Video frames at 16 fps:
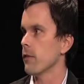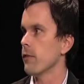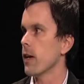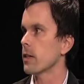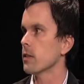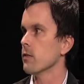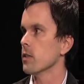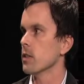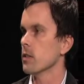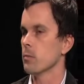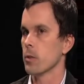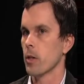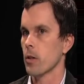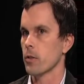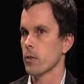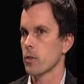effectiveness,
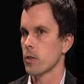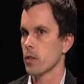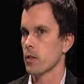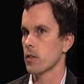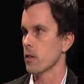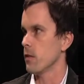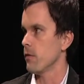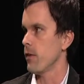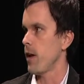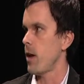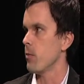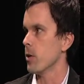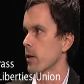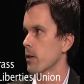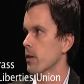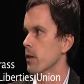but also just to the
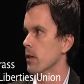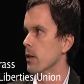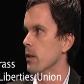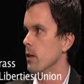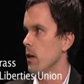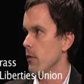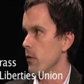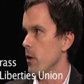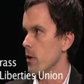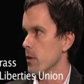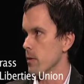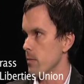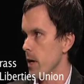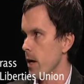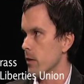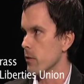fabric of our
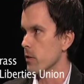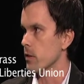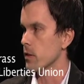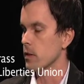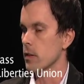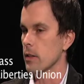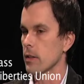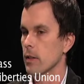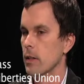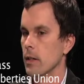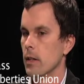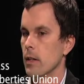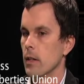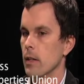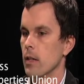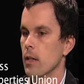democracy,
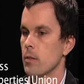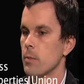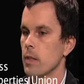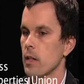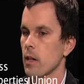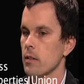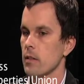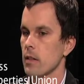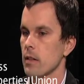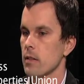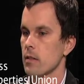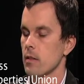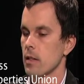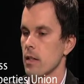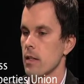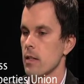is because
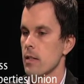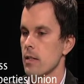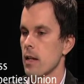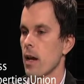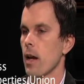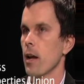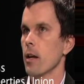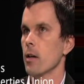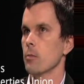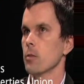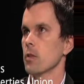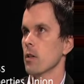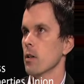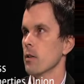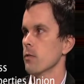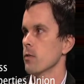it's in
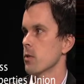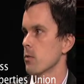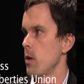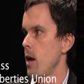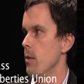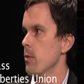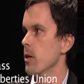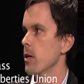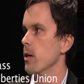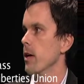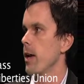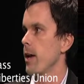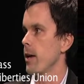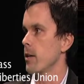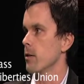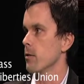times of trauma
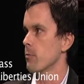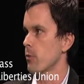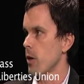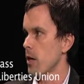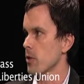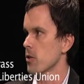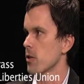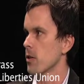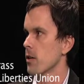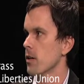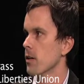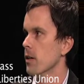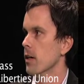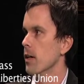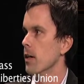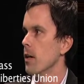and
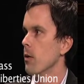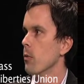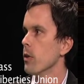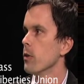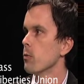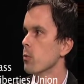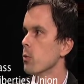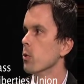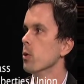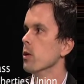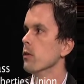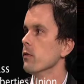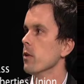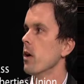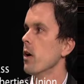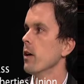pressure when the rule
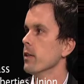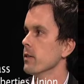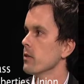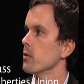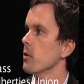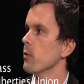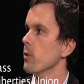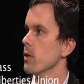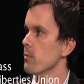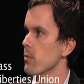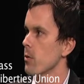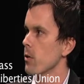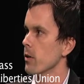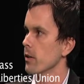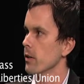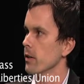of law is so
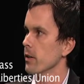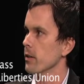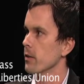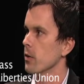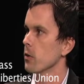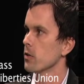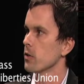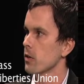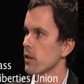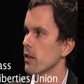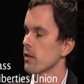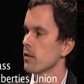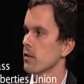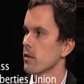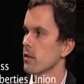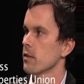important. Mm-hmm. Those are the
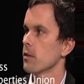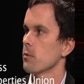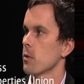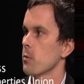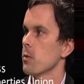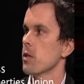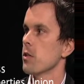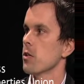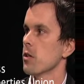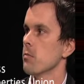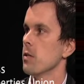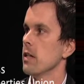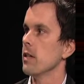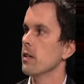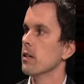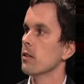instances when we should
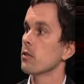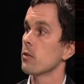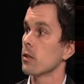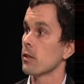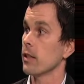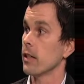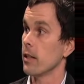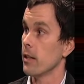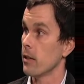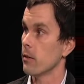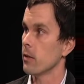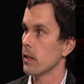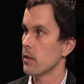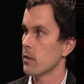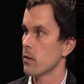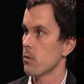be strictly
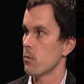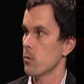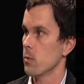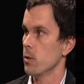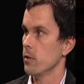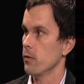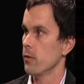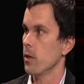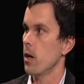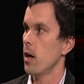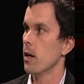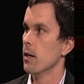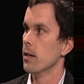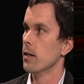adhering to the rule of law,